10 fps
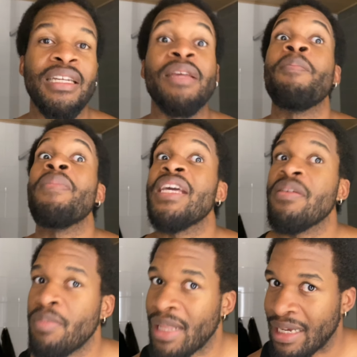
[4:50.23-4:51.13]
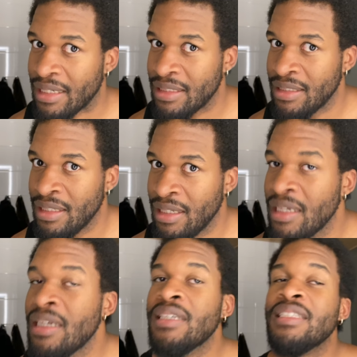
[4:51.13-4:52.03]
may block
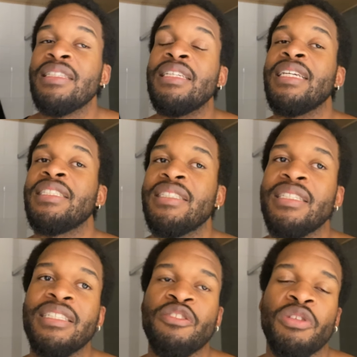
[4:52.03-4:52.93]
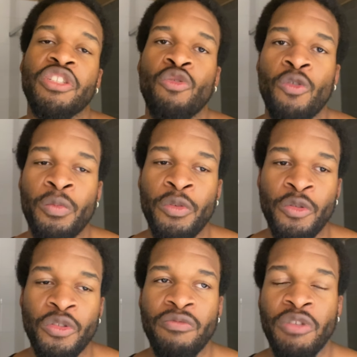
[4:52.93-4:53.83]
the DHT stress
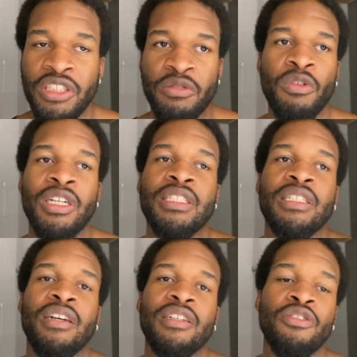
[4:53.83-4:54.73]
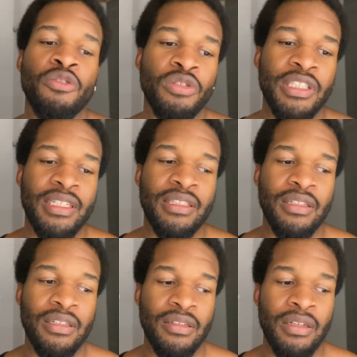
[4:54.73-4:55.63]
hormones, which ones are those that
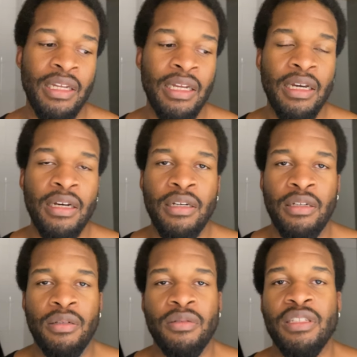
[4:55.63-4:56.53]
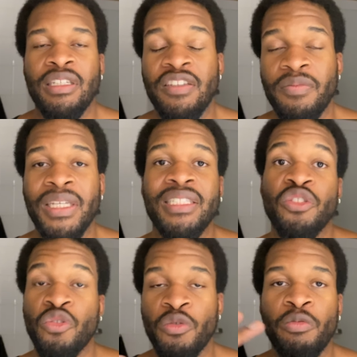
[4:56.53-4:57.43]
give message
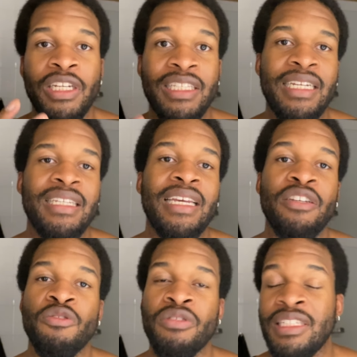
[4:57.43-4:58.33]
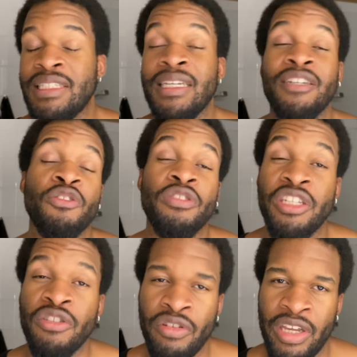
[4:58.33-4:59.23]
to your brain that, hey, this nigga don't
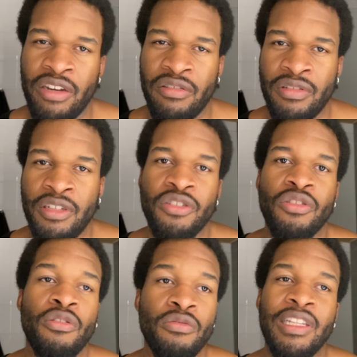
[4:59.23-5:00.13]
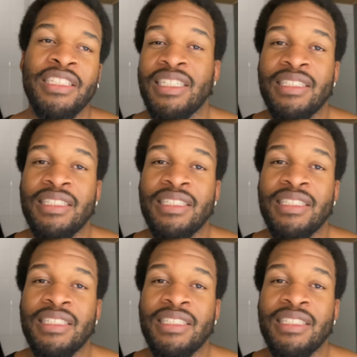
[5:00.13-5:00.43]
need no hair. So let's